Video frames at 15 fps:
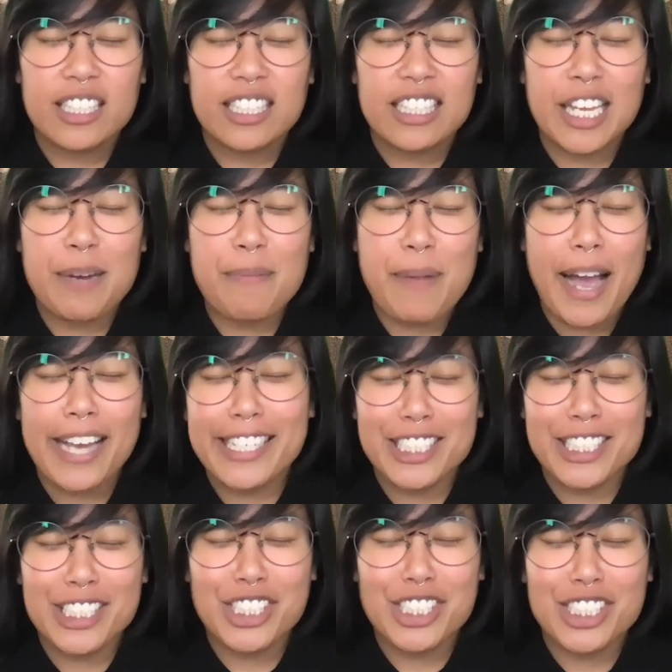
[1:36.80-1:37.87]
in my
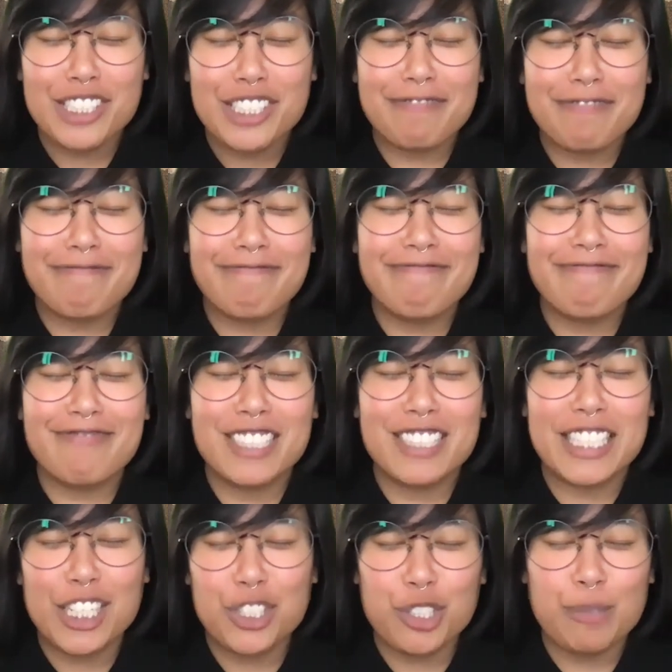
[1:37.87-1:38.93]
kitchen
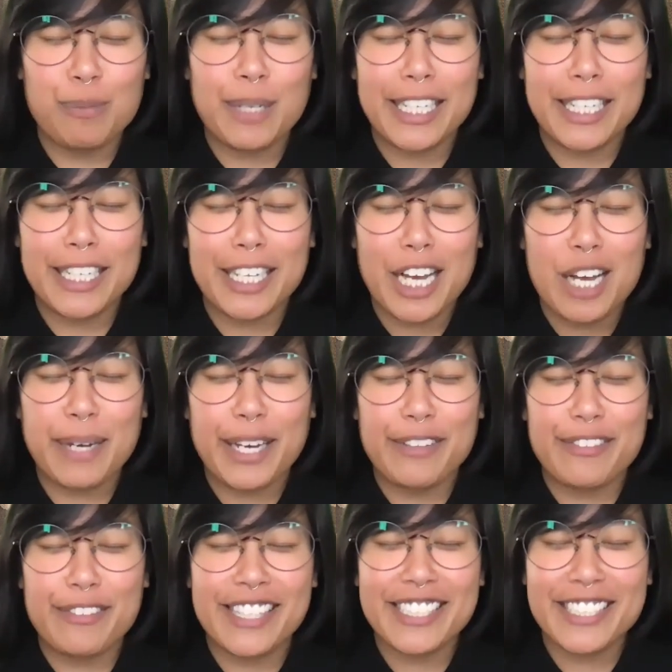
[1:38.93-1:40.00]
daydreaming
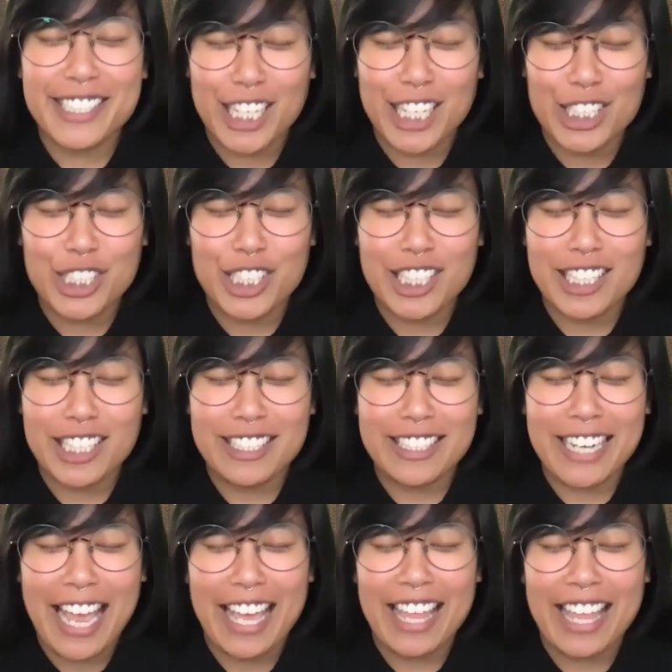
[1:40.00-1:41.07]
about this
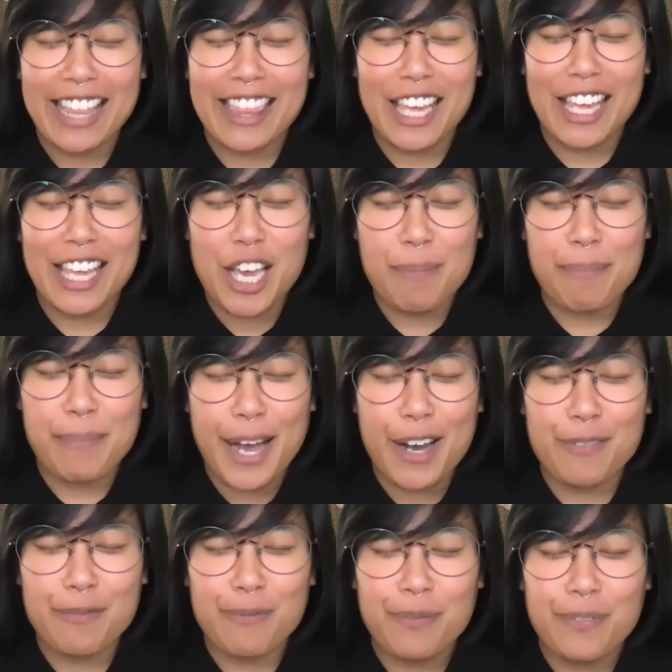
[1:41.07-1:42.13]
kitchen and thinking
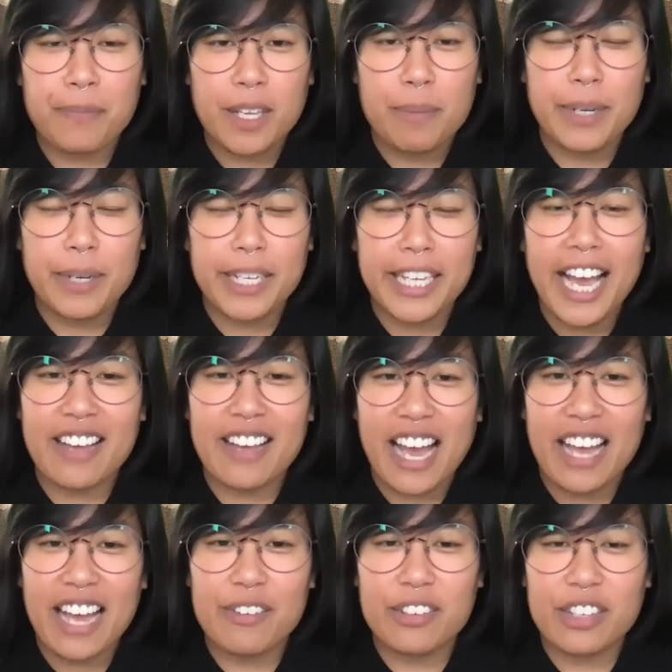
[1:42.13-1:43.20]
about. But yeah,
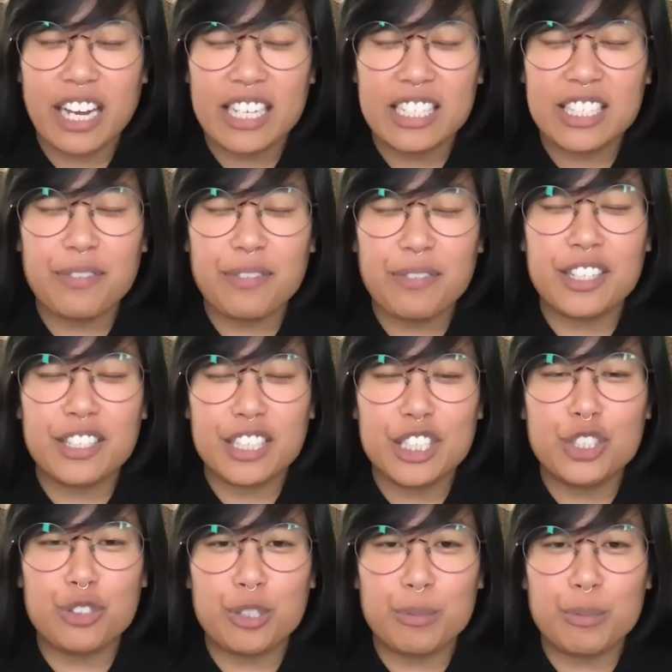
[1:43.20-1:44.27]
I I definitely
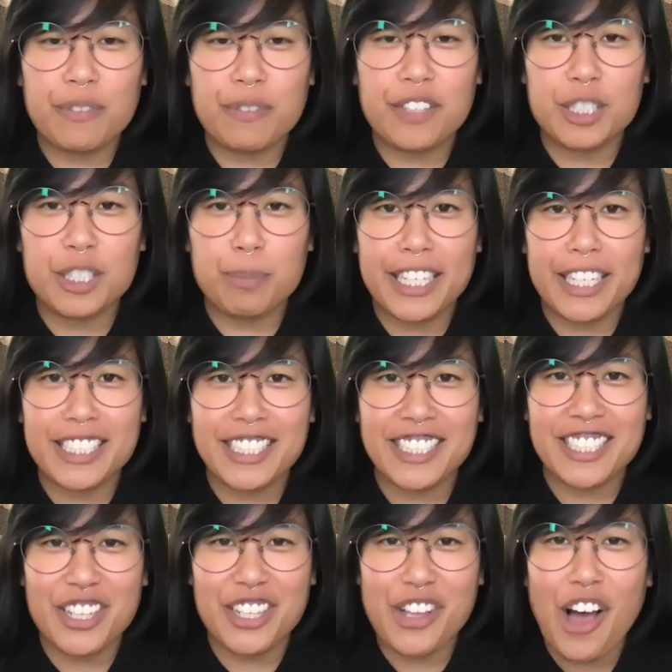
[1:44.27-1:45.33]
dream of this place
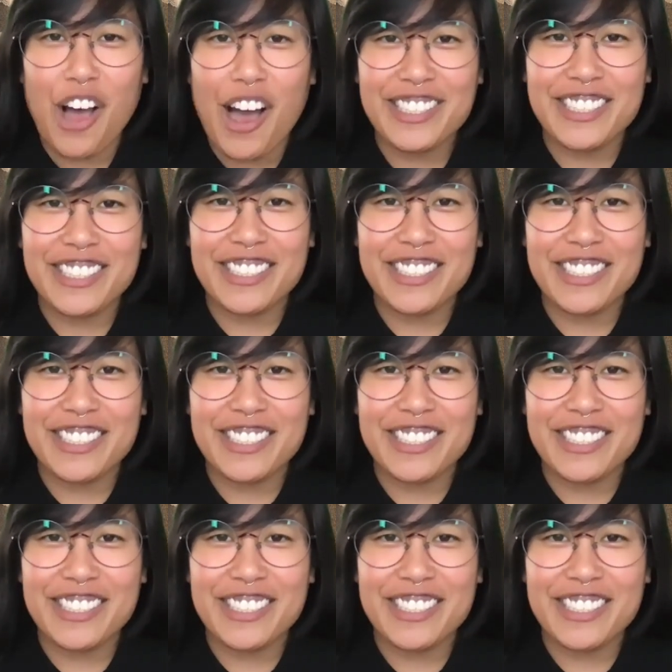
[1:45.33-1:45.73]
a lot,